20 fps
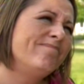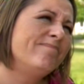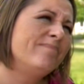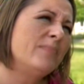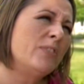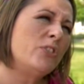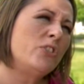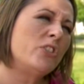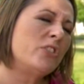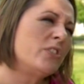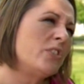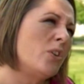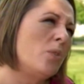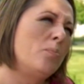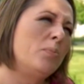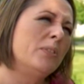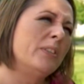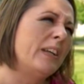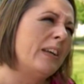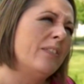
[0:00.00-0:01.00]
Who just don't
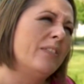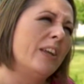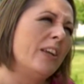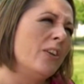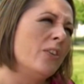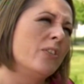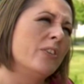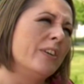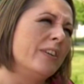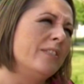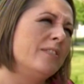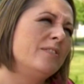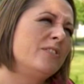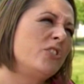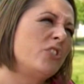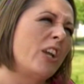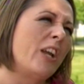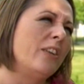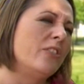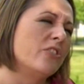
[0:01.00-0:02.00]
believe that you could
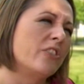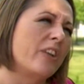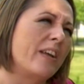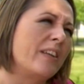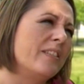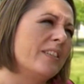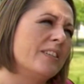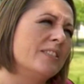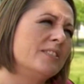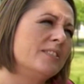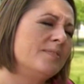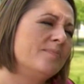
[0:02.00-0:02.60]
change like this?